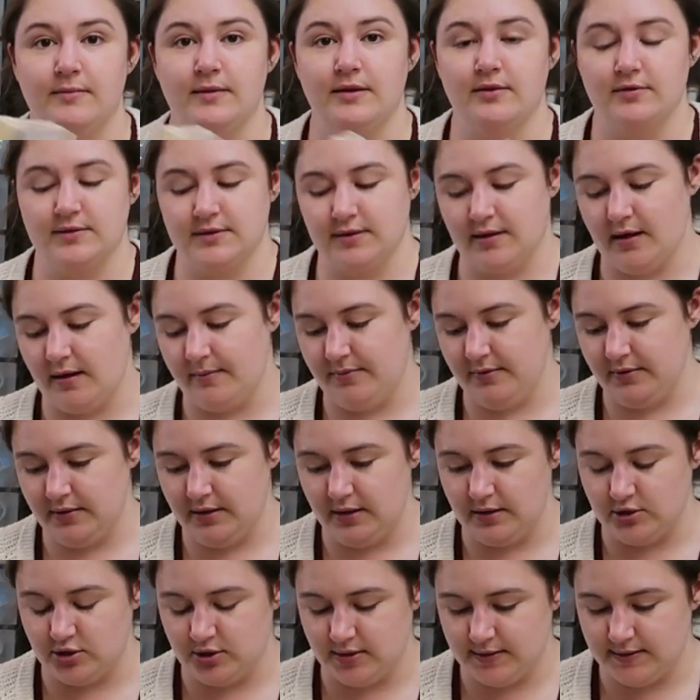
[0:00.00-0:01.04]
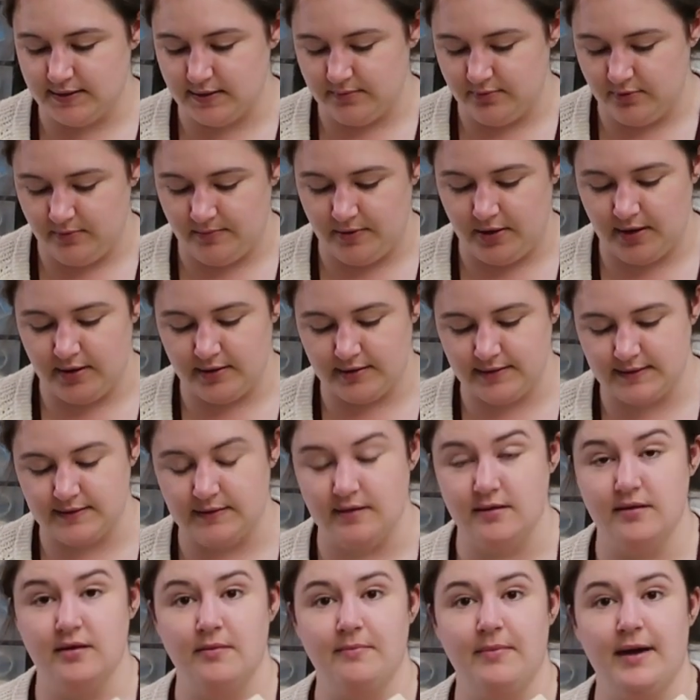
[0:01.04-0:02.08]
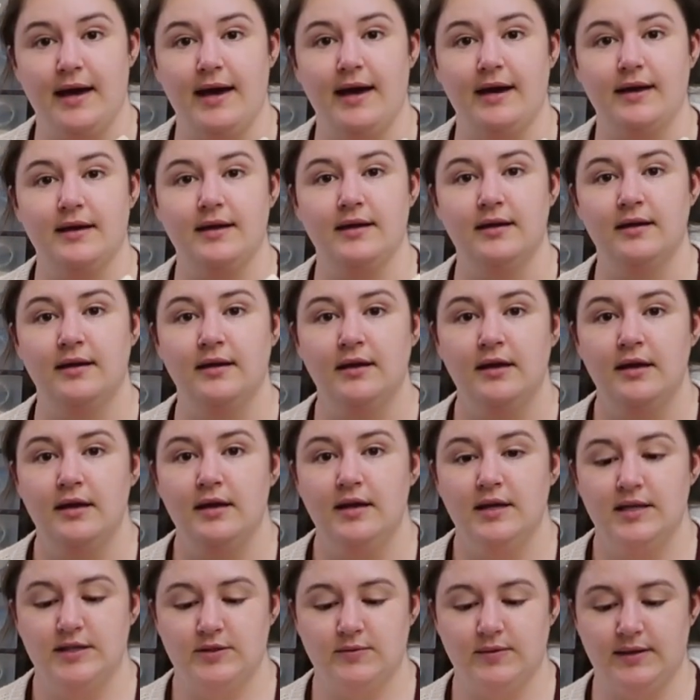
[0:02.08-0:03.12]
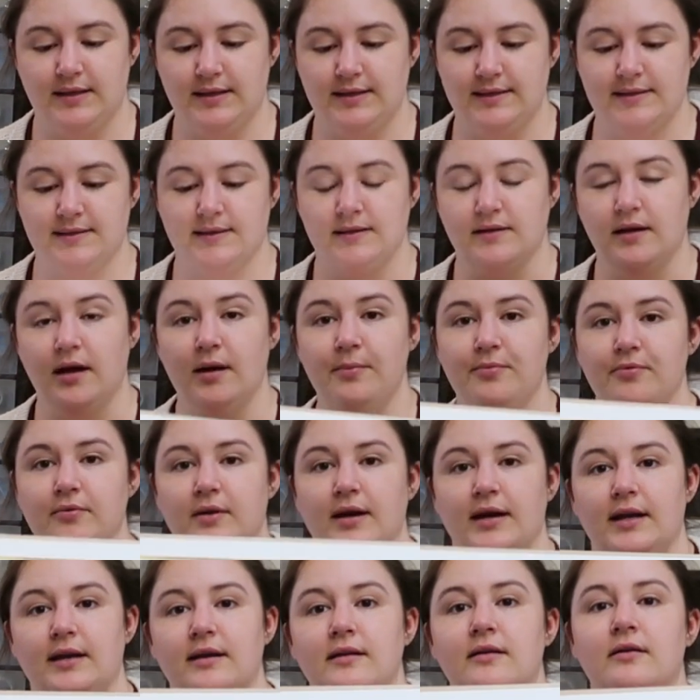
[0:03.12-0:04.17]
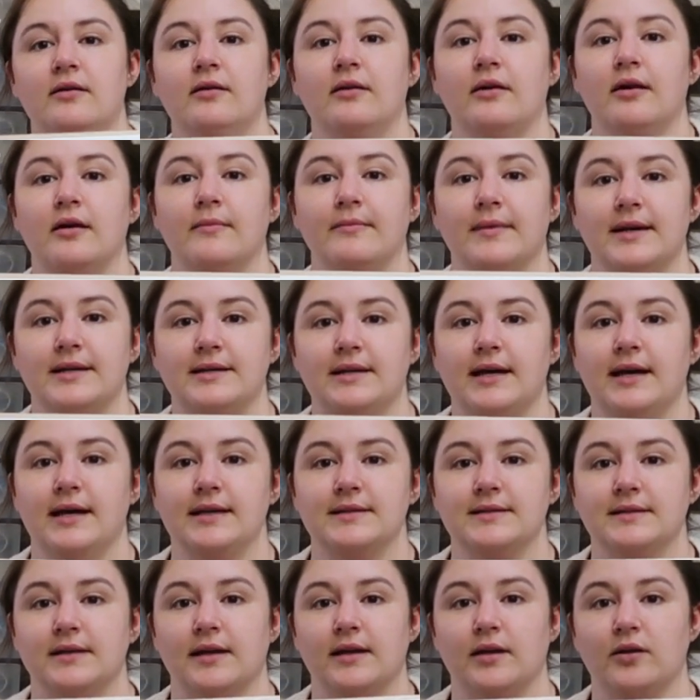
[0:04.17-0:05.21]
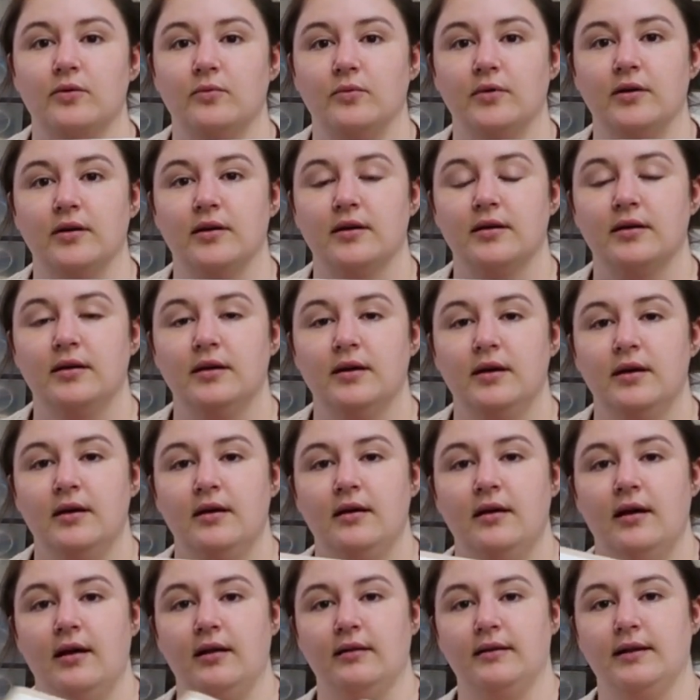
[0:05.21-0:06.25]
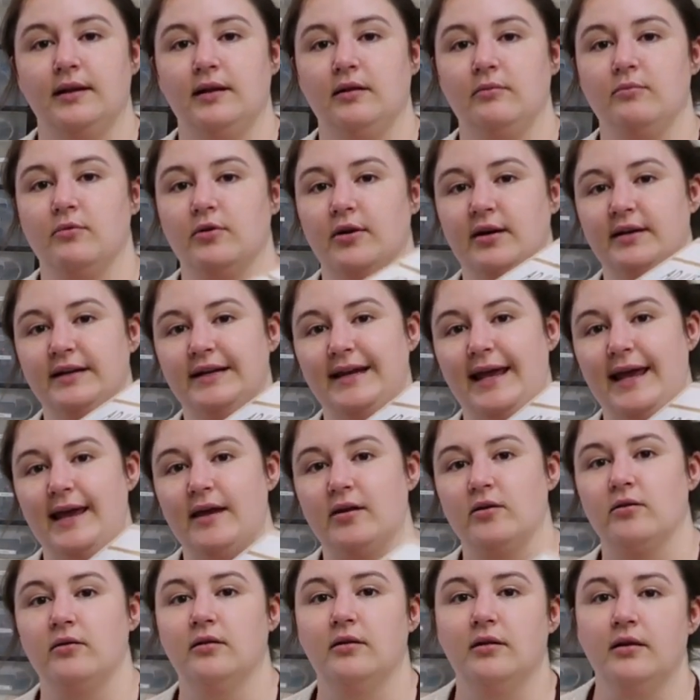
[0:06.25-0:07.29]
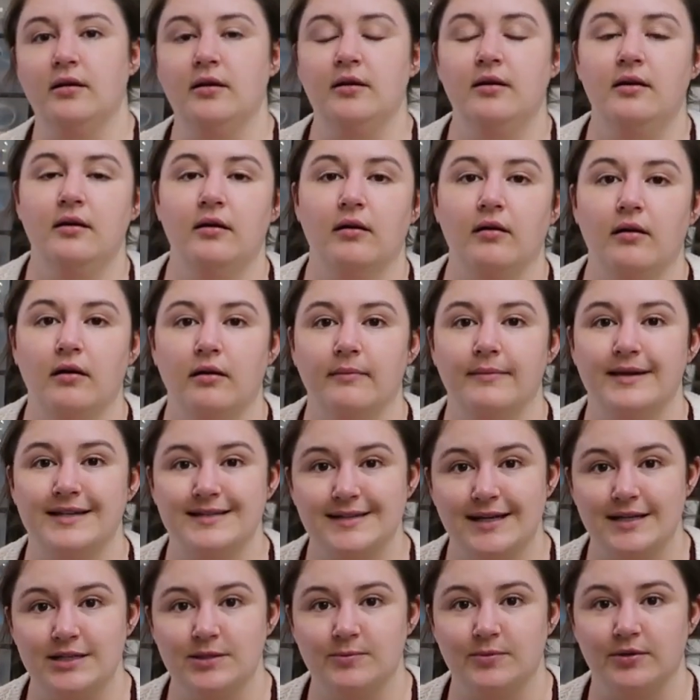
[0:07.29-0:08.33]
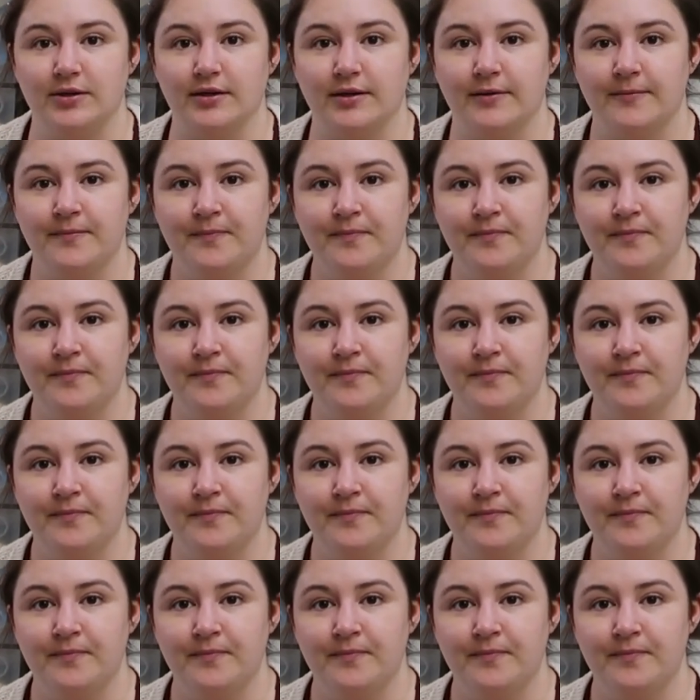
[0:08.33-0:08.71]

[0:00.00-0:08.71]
And there's a couple of adjustable parts on the back so it can sit upright on my desk and I can work a little more at an angle on my sketchbook.